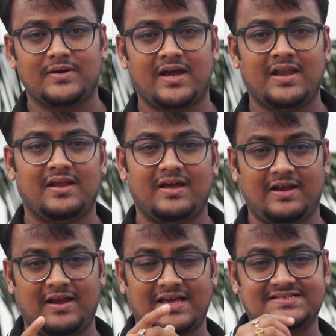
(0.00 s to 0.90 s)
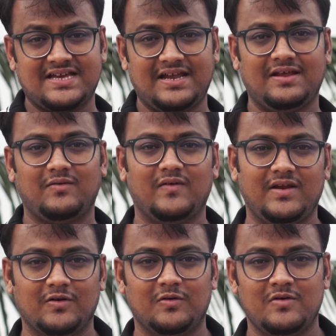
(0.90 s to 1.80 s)
again in an exciting
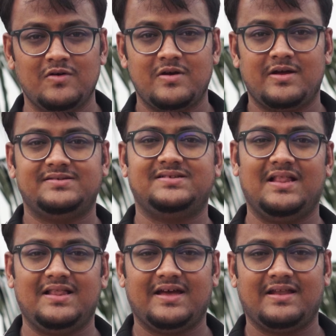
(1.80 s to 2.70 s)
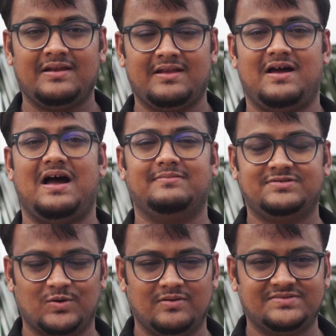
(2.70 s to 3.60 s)
video. Till then, I'm
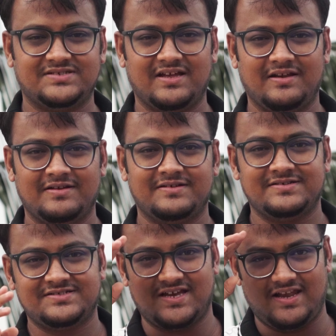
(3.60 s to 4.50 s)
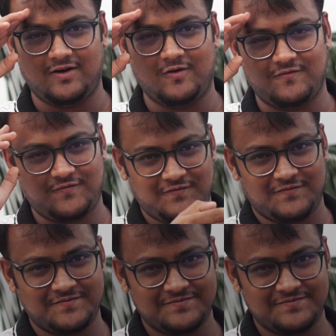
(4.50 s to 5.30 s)
Soham Sen signing off.